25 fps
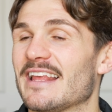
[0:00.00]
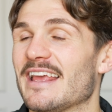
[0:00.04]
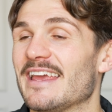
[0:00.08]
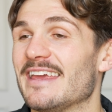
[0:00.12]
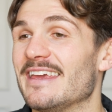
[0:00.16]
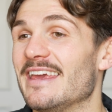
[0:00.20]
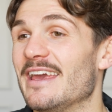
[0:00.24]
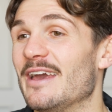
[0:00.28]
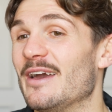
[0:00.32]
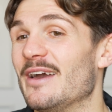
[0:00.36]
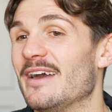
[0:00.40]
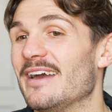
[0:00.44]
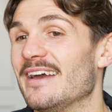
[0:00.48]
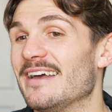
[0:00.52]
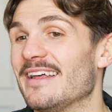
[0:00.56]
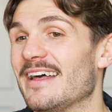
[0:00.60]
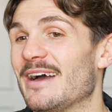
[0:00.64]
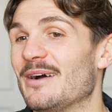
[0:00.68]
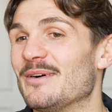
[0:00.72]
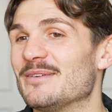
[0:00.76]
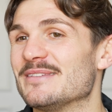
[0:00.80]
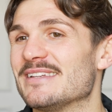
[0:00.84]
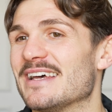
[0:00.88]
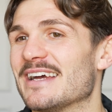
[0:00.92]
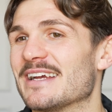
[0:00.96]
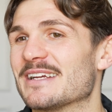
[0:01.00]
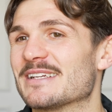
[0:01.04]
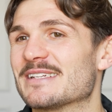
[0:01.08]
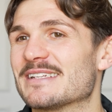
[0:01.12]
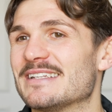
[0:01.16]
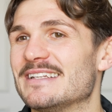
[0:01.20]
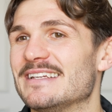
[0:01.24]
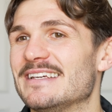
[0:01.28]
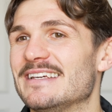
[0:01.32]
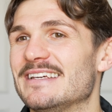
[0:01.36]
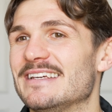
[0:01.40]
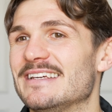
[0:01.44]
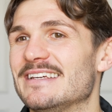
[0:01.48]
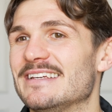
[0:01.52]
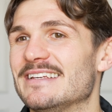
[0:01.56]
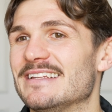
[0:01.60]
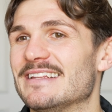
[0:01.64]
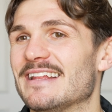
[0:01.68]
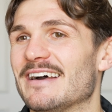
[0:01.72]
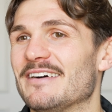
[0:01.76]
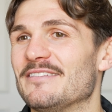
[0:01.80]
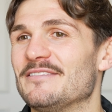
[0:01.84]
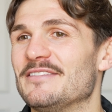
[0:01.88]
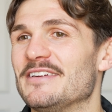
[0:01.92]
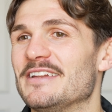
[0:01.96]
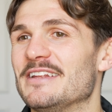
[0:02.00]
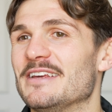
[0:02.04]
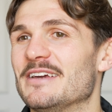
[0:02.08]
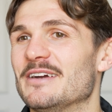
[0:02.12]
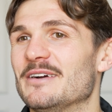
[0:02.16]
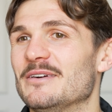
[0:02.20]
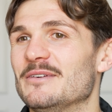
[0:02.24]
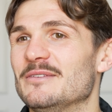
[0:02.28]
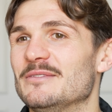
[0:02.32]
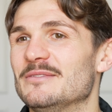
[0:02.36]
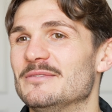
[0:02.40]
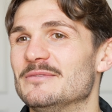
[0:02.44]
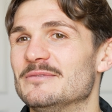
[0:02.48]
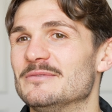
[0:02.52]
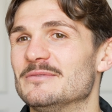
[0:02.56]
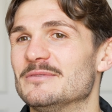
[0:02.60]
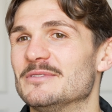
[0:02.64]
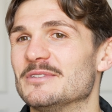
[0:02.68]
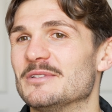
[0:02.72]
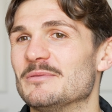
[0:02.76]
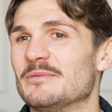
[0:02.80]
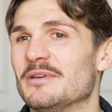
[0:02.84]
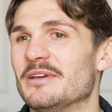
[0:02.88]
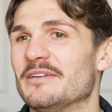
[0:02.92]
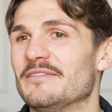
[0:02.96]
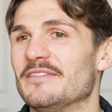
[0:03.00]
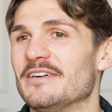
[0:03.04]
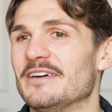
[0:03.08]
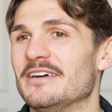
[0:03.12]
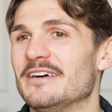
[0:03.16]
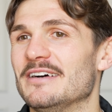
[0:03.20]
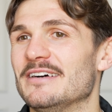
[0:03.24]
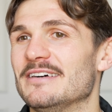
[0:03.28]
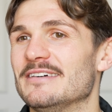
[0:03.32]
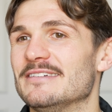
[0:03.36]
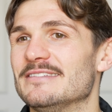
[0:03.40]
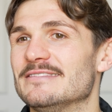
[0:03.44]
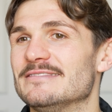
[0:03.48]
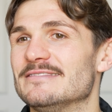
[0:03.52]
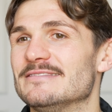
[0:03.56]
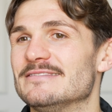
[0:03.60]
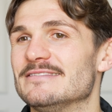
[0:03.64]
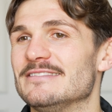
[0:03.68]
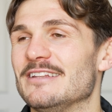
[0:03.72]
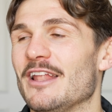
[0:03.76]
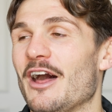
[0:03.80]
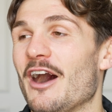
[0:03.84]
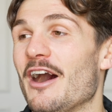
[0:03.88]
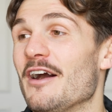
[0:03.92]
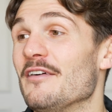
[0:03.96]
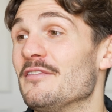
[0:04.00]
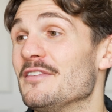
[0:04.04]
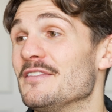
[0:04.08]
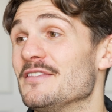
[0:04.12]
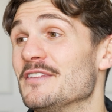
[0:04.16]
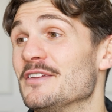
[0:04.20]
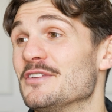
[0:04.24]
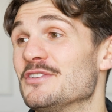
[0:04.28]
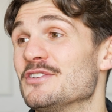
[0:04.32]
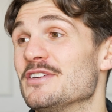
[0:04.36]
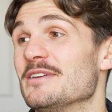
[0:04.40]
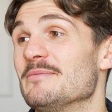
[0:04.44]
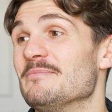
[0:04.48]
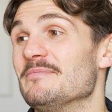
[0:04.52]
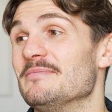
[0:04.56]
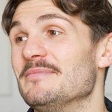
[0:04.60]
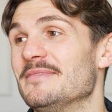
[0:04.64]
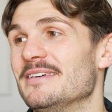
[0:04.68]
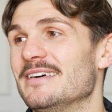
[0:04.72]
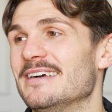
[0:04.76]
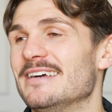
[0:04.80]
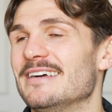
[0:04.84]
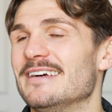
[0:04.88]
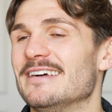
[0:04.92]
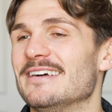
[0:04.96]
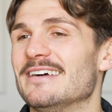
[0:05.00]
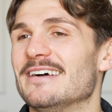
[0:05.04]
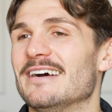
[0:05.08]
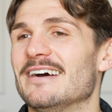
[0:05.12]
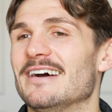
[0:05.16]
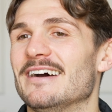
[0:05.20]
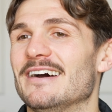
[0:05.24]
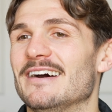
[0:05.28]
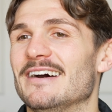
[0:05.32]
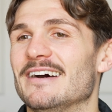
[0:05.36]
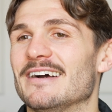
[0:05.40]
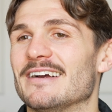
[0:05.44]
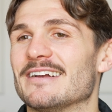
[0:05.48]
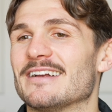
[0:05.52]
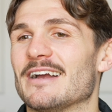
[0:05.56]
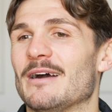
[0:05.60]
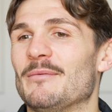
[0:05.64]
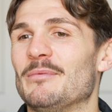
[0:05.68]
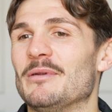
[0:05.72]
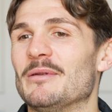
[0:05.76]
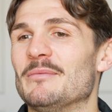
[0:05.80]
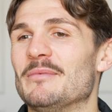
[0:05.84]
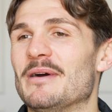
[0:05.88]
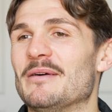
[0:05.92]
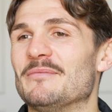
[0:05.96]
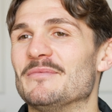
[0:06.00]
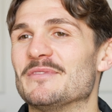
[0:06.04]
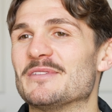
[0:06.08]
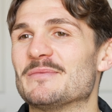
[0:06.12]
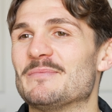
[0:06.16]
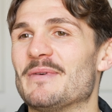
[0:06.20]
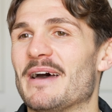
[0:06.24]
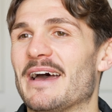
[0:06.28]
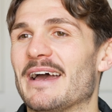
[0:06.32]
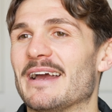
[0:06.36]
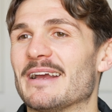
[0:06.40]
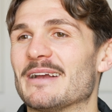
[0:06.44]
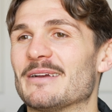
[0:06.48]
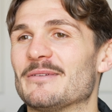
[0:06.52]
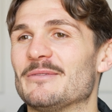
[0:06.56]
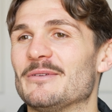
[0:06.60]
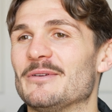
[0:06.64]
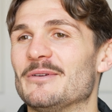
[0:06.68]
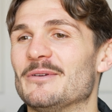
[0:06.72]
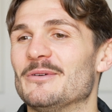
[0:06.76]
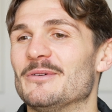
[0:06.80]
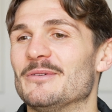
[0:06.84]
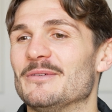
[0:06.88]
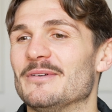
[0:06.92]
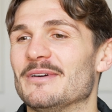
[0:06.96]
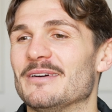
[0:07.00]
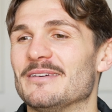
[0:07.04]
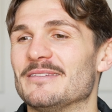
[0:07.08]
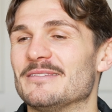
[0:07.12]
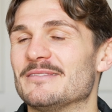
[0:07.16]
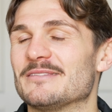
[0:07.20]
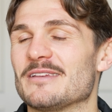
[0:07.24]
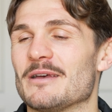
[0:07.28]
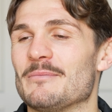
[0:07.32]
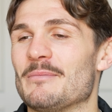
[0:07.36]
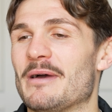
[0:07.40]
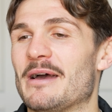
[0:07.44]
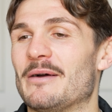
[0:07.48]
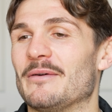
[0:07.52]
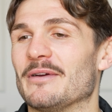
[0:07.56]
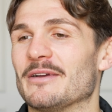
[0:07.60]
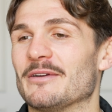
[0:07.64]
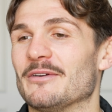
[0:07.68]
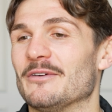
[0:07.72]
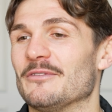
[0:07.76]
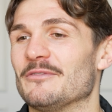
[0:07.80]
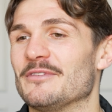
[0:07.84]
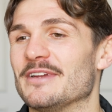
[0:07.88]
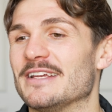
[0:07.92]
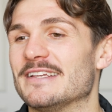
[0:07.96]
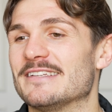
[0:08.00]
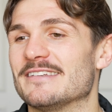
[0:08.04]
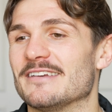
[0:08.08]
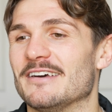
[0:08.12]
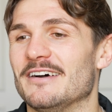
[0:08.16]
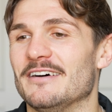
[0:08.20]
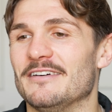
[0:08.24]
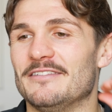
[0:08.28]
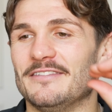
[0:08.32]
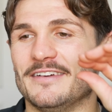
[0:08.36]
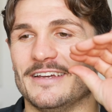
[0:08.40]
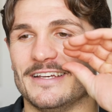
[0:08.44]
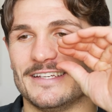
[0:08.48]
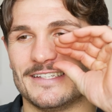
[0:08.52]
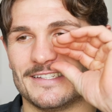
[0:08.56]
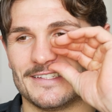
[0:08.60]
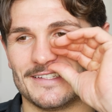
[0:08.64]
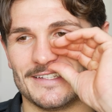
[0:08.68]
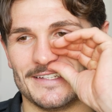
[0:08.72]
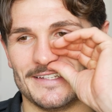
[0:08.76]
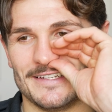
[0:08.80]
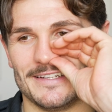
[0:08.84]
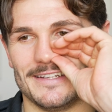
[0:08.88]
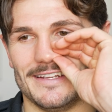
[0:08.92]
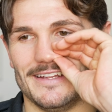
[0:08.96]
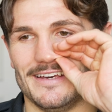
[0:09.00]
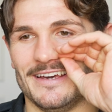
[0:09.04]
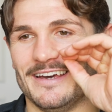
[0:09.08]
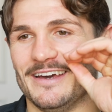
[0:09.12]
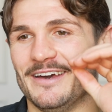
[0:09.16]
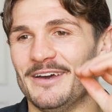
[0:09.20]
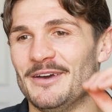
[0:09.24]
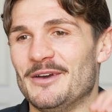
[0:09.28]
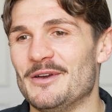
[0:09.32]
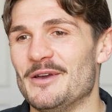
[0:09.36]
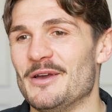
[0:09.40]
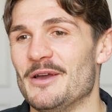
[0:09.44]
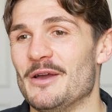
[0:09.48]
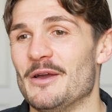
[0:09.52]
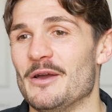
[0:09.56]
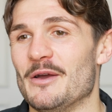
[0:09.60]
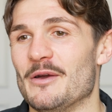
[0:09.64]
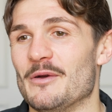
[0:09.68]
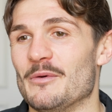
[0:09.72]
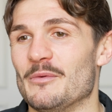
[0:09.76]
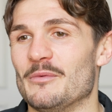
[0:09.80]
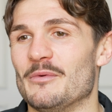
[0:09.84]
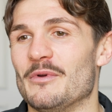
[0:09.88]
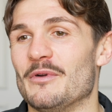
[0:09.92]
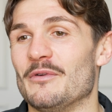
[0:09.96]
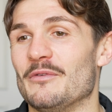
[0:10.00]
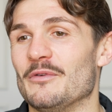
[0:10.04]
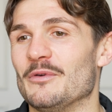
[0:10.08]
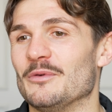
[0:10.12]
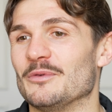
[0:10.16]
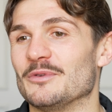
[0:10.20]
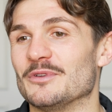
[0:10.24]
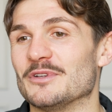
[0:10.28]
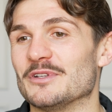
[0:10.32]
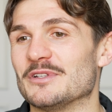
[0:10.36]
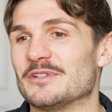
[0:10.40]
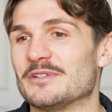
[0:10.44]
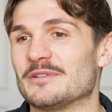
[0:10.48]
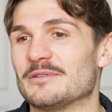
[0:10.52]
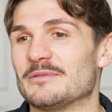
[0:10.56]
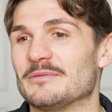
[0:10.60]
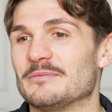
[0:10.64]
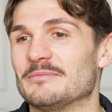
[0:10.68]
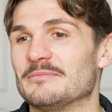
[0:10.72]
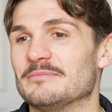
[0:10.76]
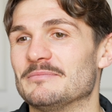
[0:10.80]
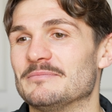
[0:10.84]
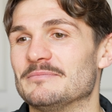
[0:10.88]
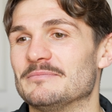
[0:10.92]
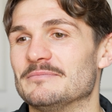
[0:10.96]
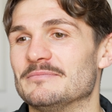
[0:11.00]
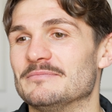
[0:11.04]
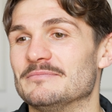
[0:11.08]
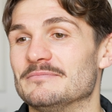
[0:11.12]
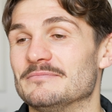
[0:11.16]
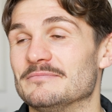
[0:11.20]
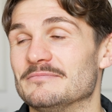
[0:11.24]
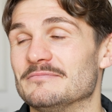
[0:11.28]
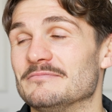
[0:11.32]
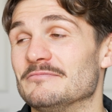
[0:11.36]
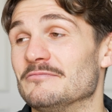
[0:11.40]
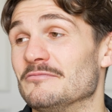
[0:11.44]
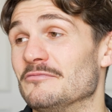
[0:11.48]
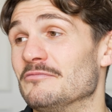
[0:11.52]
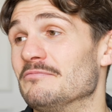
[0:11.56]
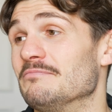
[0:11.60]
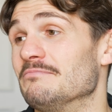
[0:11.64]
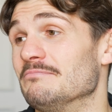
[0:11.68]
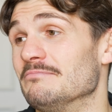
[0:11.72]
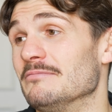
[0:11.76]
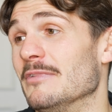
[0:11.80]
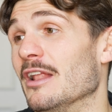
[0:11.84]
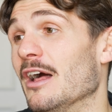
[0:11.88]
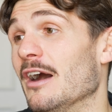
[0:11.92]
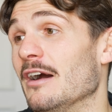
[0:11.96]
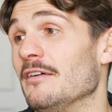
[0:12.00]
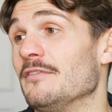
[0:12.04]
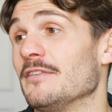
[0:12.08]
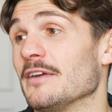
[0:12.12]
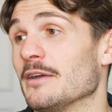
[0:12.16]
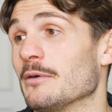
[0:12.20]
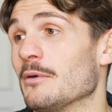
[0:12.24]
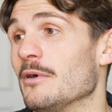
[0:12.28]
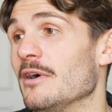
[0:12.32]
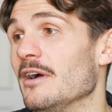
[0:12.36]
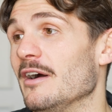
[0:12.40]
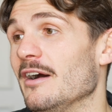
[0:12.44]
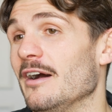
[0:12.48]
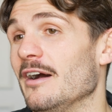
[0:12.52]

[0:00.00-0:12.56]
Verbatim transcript: Yeah, that was actually that video was a bit of a laugh in the gym uh, a couple of months back. We all uh, somehow it got resurfaced and uh, we were all just laughing quite